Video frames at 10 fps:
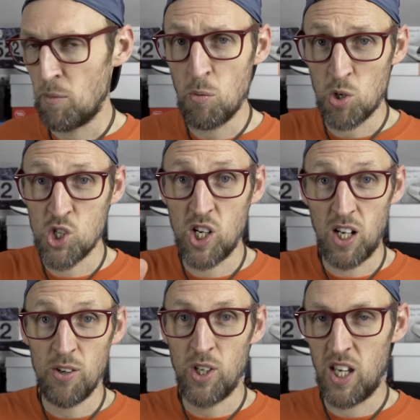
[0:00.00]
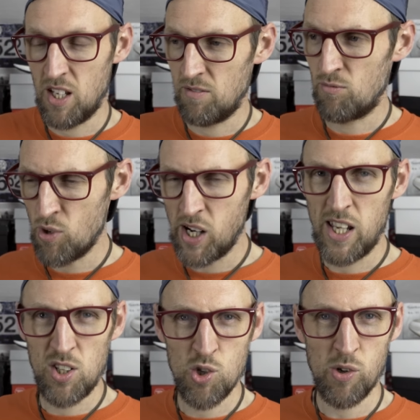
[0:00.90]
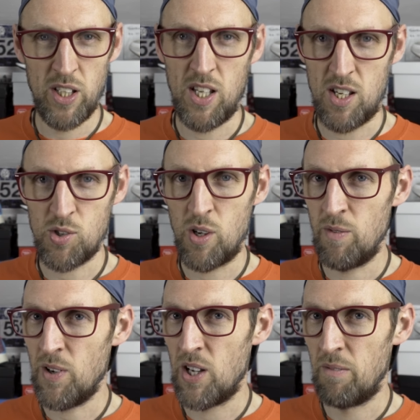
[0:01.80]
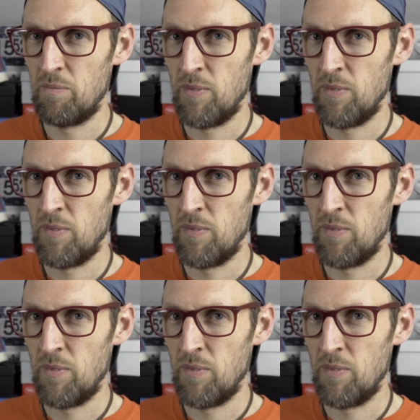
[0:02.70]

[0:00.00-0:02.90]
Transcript: I've been watching Loki and really enjoying that so far.